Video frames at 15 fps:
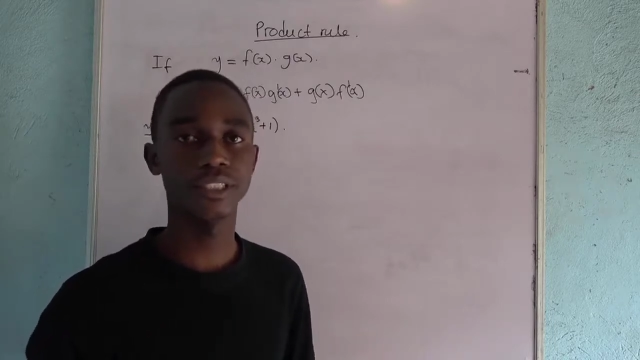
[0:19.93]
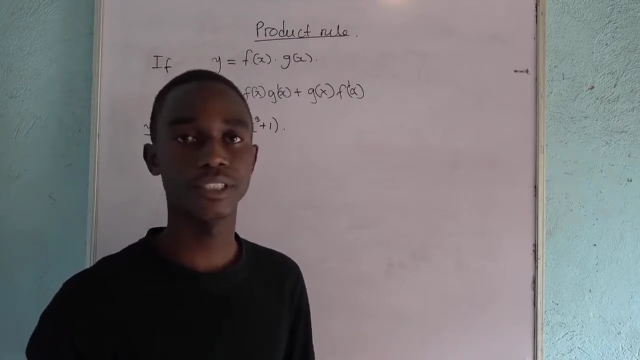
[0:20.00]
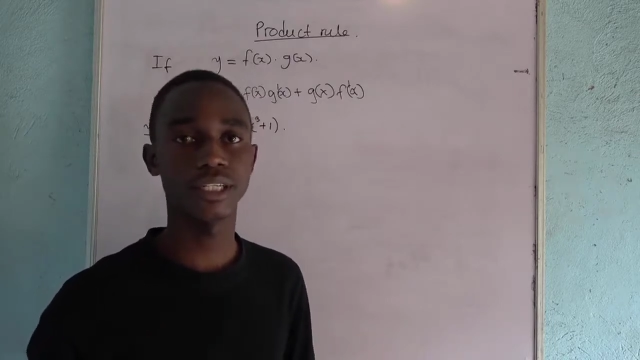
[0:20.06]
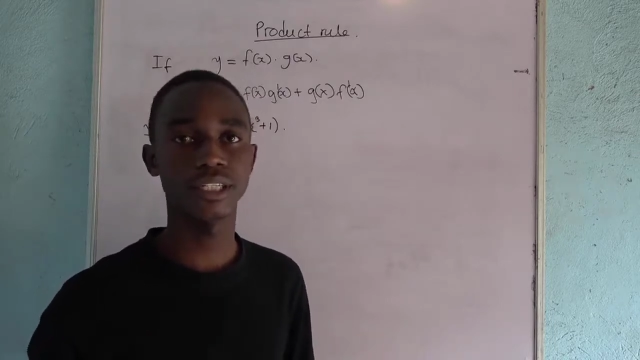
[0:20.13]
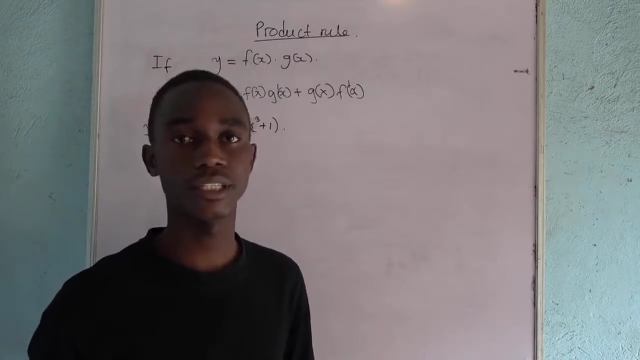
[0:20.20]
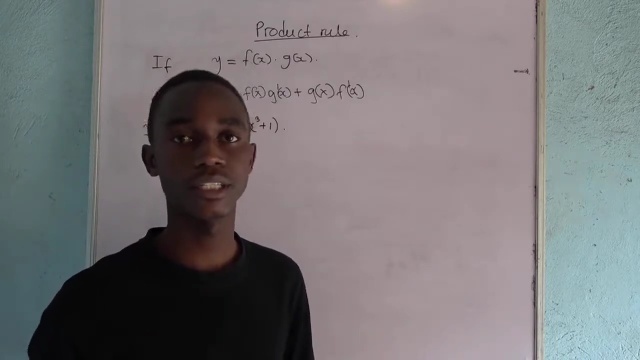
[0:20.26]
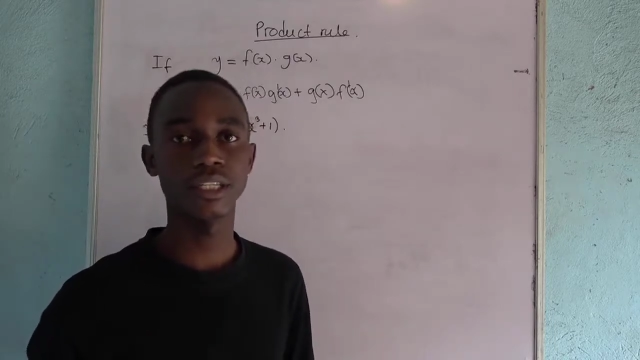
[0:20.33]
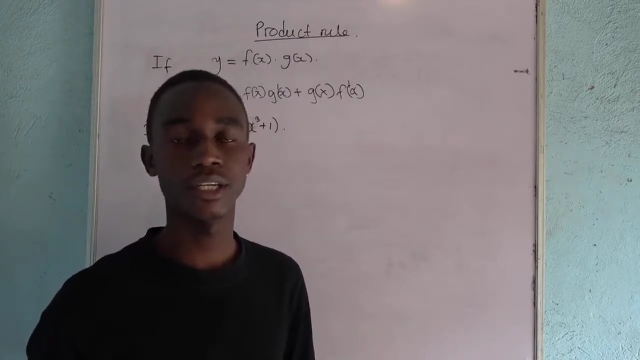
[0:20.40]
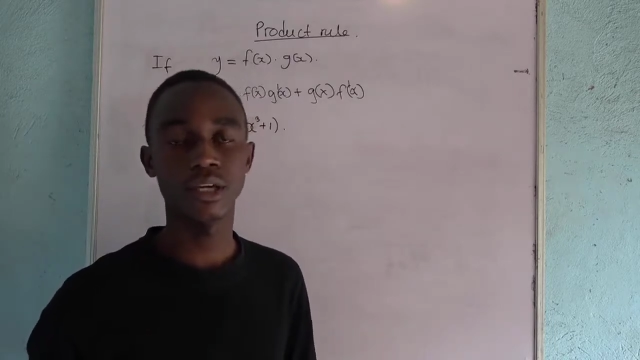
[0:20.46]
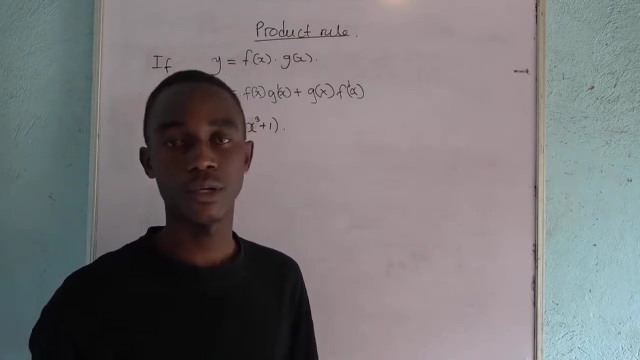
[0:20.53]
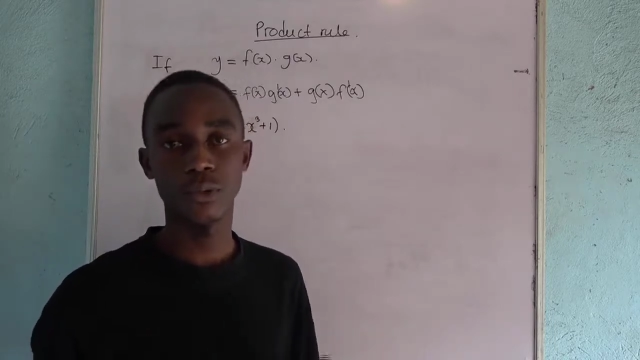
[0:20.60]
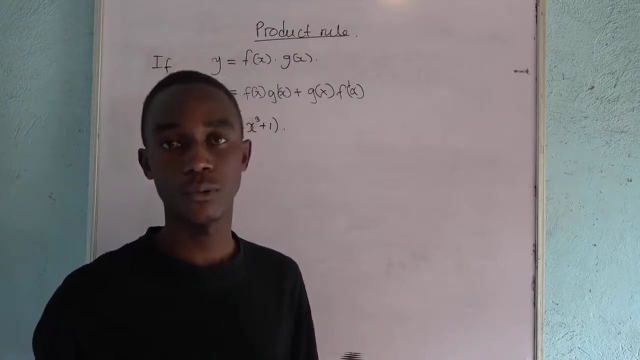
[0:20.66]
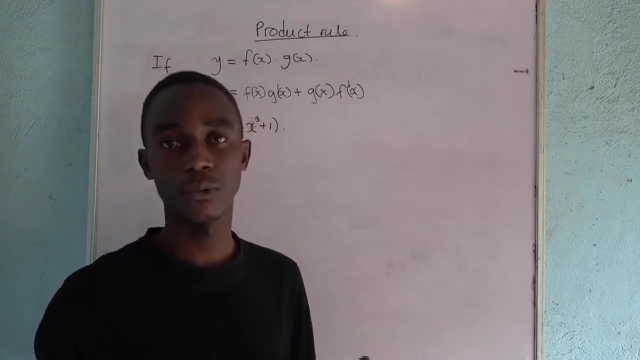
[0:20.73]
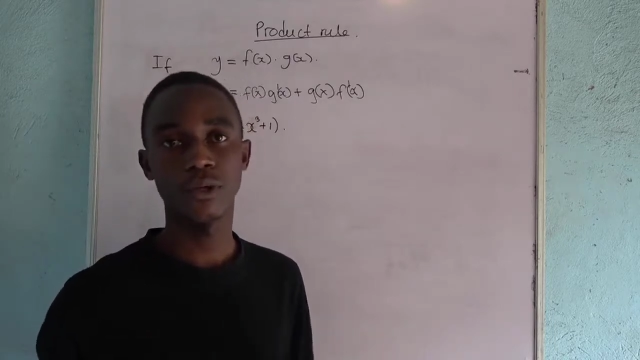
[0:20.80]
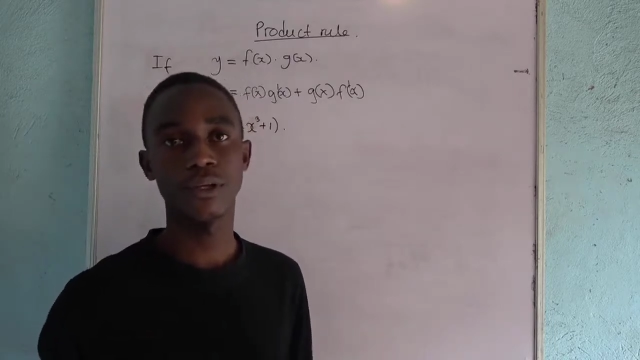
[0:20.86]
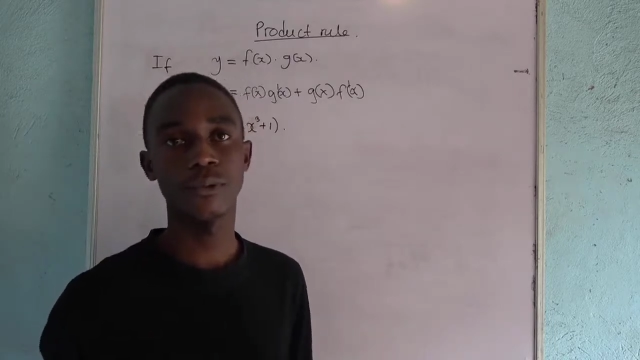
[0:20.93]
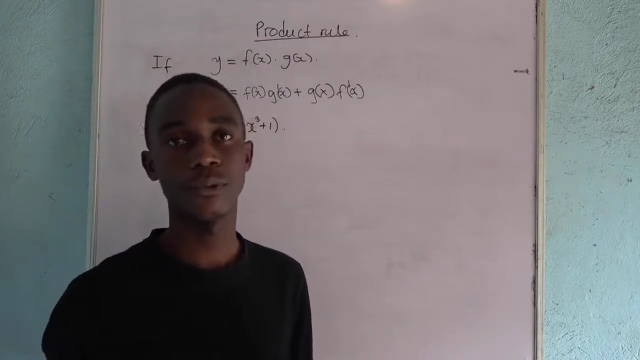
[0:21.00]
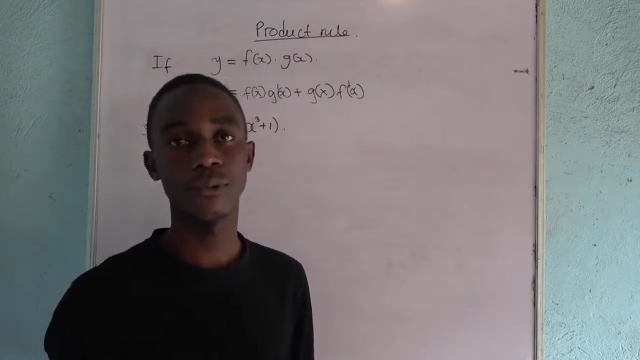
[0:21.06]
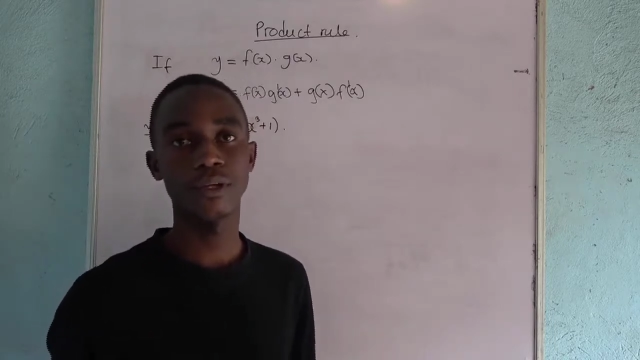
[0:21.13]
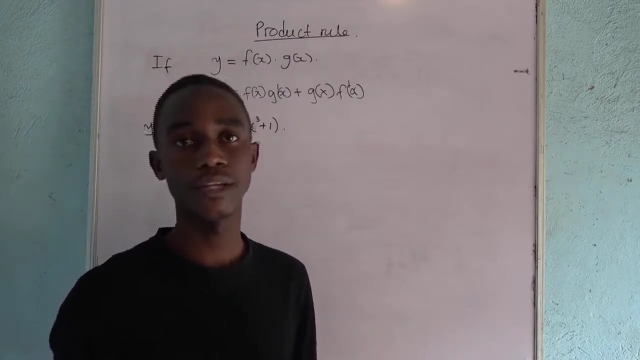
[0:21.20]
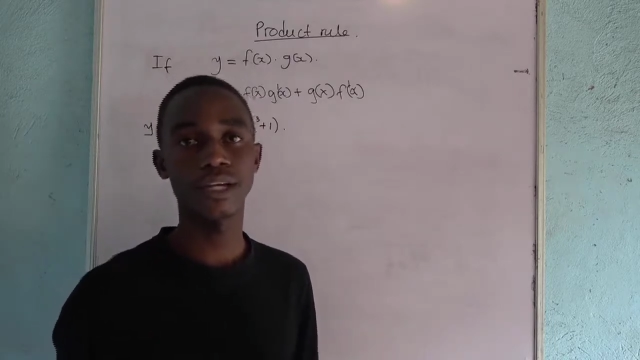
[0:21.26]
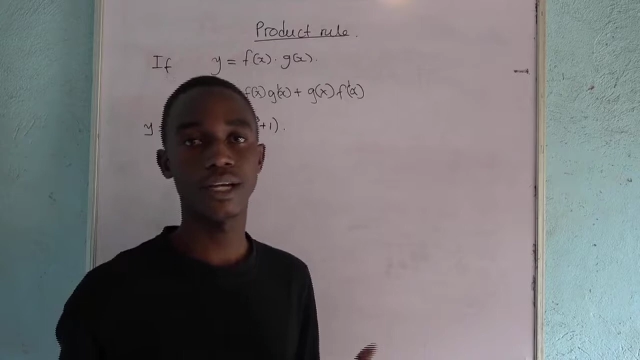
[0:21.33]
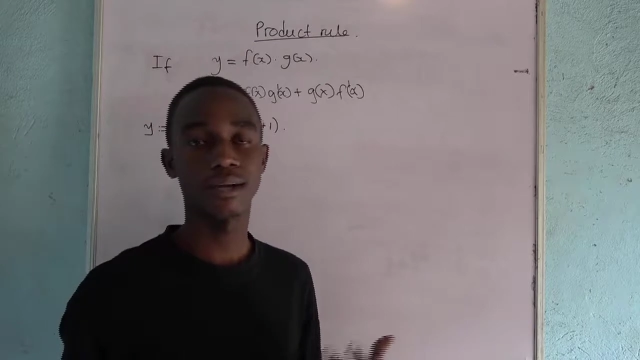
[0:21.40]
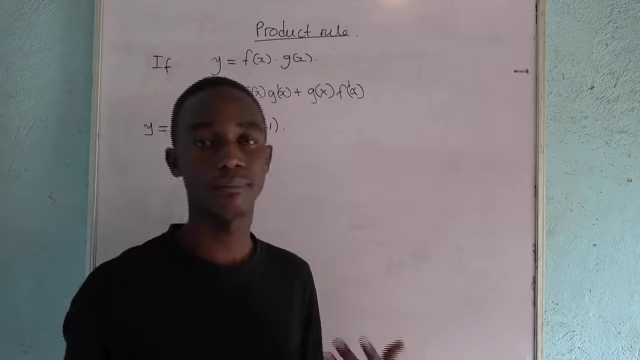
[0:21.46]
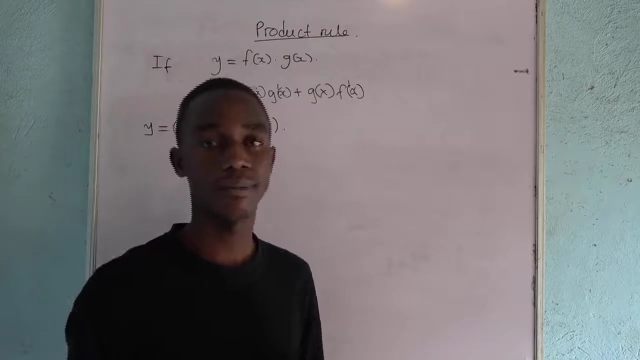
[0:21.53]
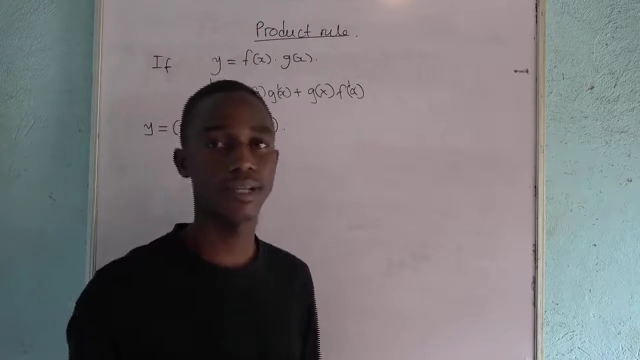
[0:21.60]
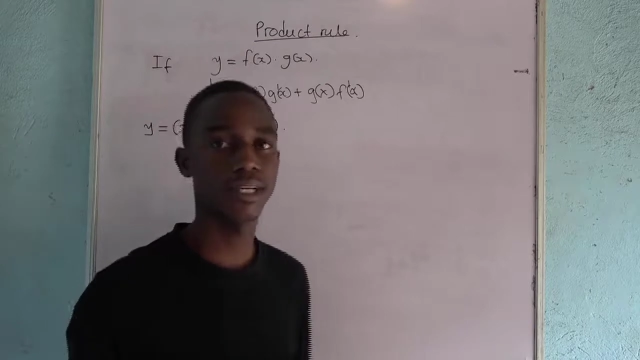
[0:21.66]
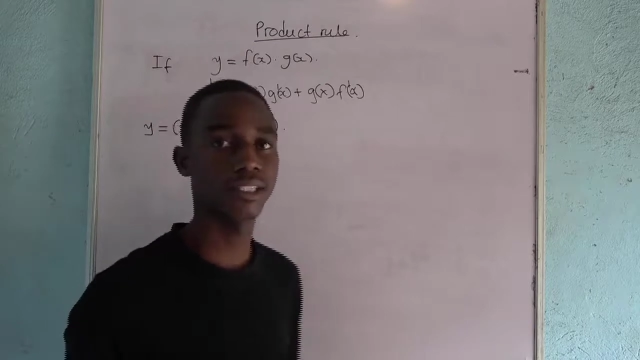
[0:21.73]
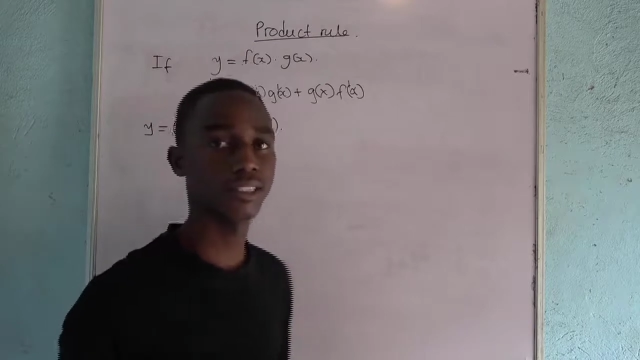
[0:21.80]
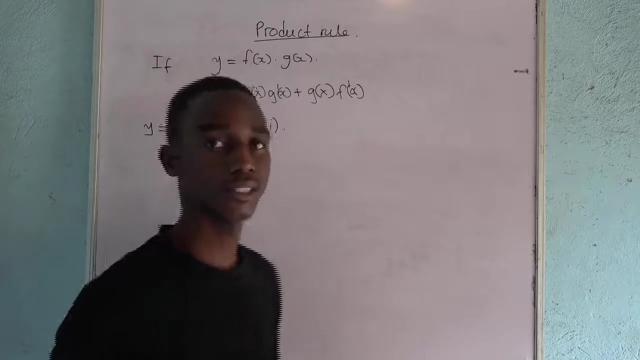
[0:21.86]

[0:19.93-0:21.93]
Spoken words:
and when do we apply it?